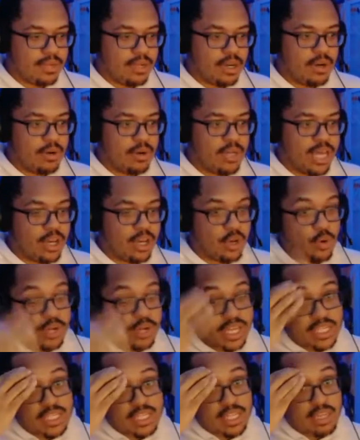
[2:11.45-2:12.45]
Oh, like I thought
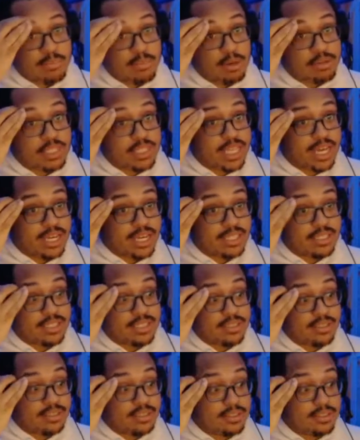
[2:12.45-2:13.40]
who gets in the most gonna, eggs.